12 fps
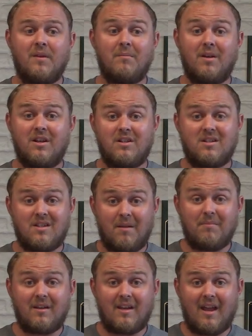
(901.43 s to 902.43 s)
But it's
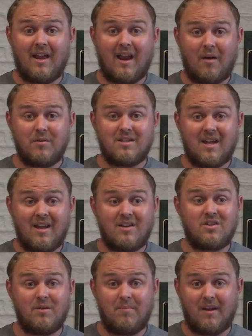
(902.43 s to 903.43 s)
something that I would say
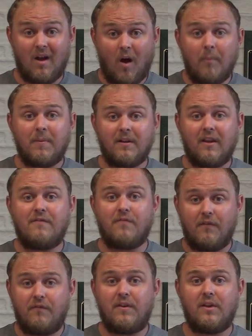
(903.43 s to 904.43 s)
should be openly
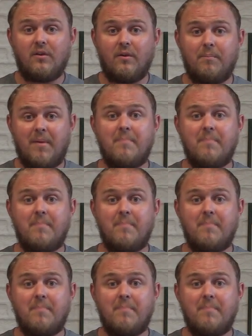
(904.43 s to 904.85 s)
fulfilled.